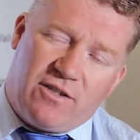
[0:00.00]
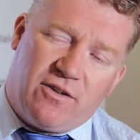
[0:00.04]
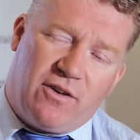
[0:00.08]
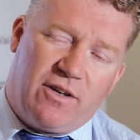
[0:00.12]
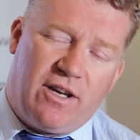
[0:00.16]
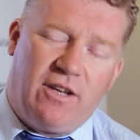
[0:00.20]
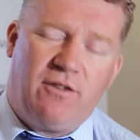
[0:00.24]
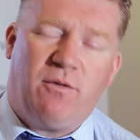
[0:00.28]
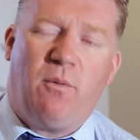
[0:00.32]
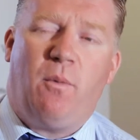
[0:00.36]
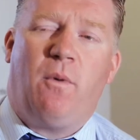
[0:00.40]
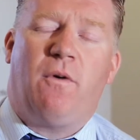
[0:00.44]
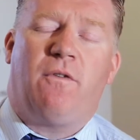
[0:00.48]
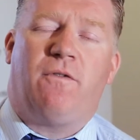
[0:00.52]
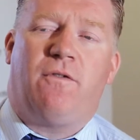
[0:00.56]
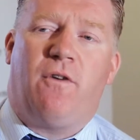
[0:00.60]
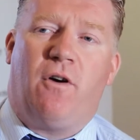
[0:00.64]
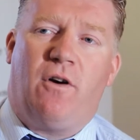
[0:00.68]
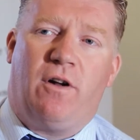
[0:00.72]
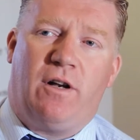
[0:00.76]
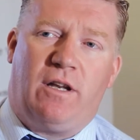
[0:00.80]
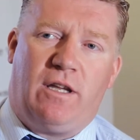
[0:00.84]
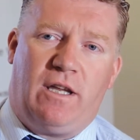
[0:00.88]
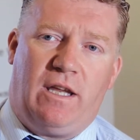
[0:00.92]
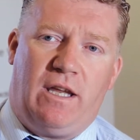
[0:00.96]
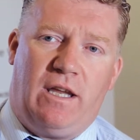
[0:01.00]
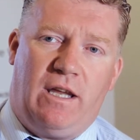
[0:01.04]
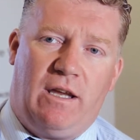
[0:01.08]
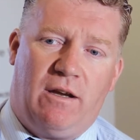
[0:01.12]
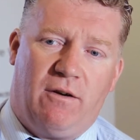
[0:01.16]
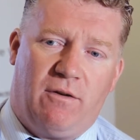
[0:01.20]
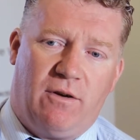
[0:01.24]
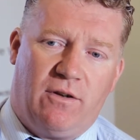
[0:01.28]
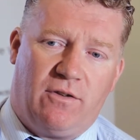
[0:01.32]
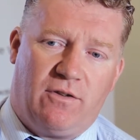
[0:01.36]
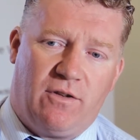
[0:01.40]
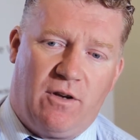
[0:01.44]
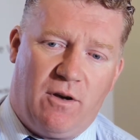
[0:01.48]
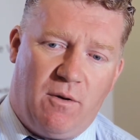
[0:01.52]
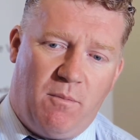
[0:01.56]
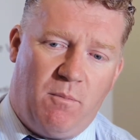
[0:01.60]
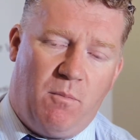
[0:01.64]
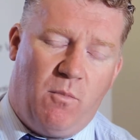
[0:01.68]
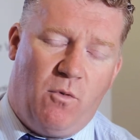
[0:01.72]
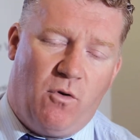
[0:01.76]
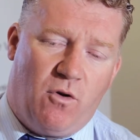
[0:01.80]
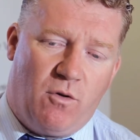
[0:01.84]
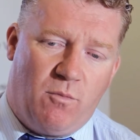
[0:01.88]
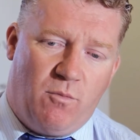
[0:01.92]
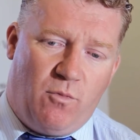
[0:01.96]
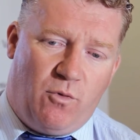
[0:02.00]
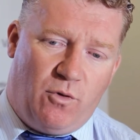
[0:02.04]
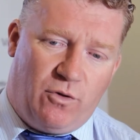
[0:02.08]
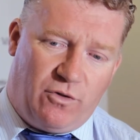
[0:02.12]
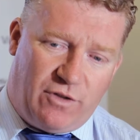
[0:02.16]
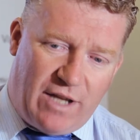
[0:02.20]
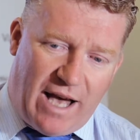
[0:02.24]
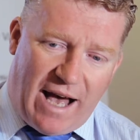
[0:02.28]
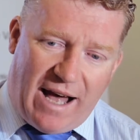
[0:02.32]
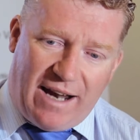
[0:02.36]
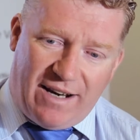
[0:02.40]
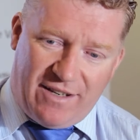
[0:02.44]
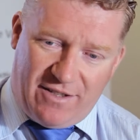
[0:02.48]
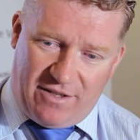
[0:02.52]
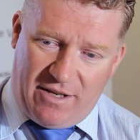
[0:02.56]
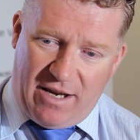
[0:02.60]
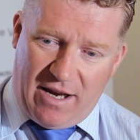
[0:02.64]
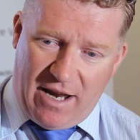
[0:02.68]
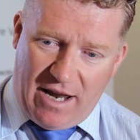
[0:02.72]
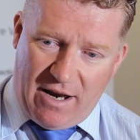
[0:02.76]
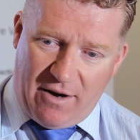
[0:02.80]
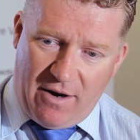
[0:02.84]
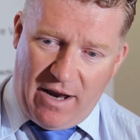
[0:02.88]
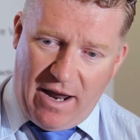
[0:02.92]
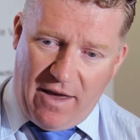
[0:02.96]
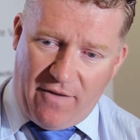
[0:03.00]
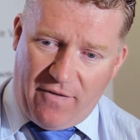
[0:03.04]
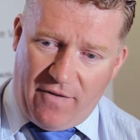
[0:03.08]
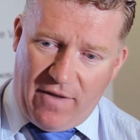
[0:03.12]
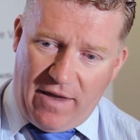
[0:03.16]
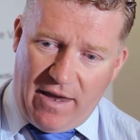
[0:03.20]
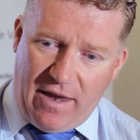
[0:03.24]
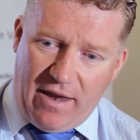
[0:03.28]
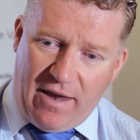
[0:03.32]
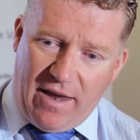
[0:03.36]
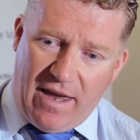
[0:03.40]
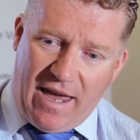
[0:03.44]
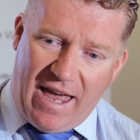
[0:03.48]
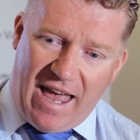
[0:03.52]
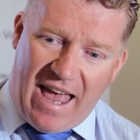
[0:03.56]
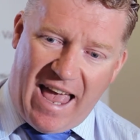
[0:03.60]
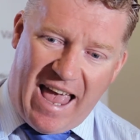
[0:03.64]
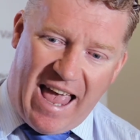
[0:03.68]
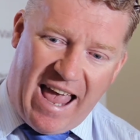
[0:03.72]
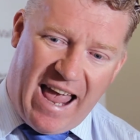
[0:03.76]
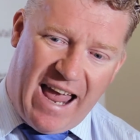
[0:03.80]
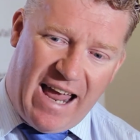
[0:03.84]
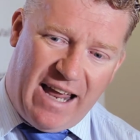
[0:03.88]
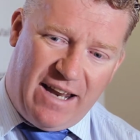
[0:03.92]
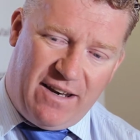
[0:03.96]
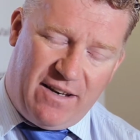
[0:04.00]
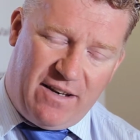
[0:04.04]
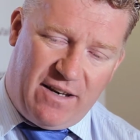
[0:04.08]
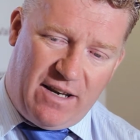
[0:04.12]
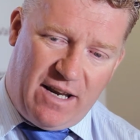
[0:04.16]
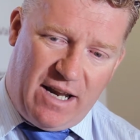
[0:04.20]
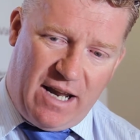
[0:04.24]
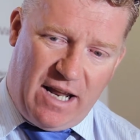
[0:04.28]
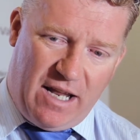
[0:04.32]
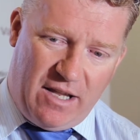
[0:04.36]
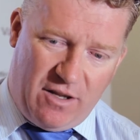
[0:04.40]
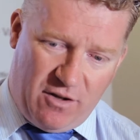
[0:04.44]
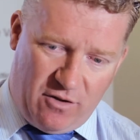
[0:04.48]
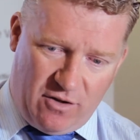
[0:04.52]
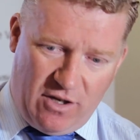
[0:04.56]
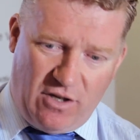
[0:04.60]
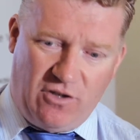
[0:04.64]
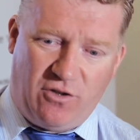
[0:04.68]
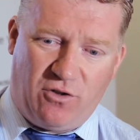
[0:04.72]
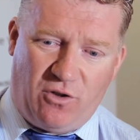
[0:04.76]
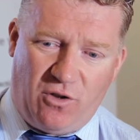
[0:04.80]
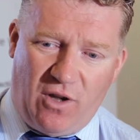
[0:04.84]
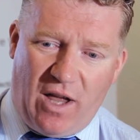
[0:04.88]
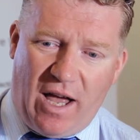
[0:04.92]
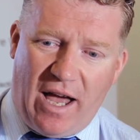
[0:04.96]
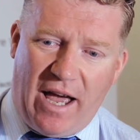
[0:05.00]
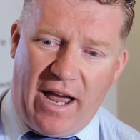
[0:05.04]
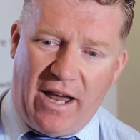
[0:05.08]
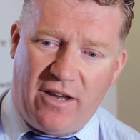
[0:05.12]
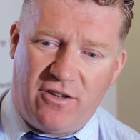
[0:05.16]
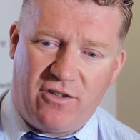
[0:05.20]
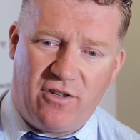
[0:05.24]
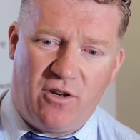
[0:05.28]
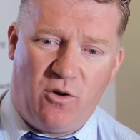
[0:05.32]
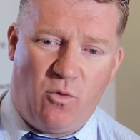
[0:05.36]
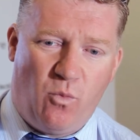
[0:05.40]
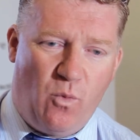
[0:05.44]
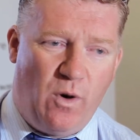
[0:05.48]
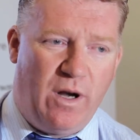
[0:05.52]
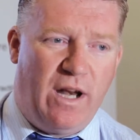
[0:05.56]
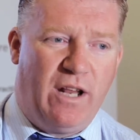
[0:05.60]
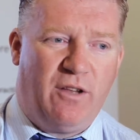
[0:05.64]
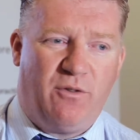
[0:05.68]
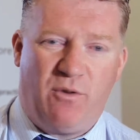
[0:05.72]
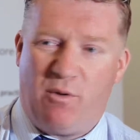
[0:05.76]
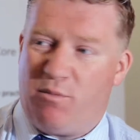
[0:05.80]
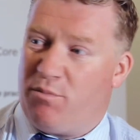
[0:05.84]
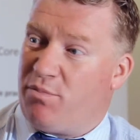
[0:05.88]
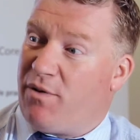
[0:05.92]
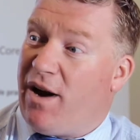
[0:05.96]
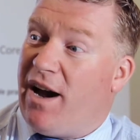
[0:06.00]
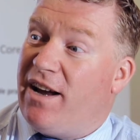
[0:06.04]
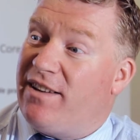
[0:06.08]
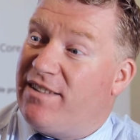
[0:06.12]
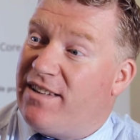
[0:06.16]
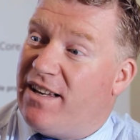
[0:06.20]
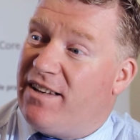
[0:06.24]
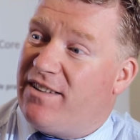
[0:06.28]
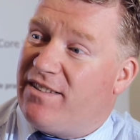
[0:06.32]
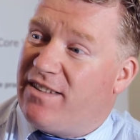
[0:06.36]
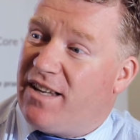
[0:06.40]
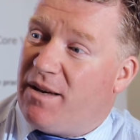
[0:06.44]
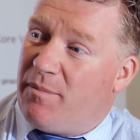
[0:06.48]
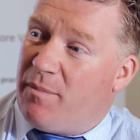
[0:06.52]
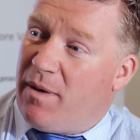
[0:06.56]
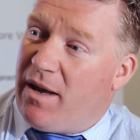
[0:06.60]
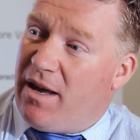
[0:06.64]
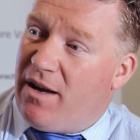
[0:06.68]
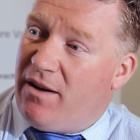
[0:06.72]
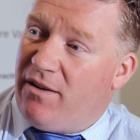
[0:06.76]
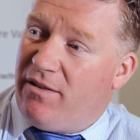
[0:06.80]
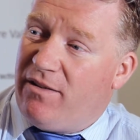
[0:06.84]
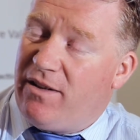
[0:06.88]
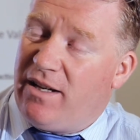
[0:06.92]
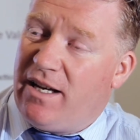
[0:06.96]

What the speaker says: So I guess what we're finding here is more and more data's out there, and in a digital age, we need to embrace it somehow.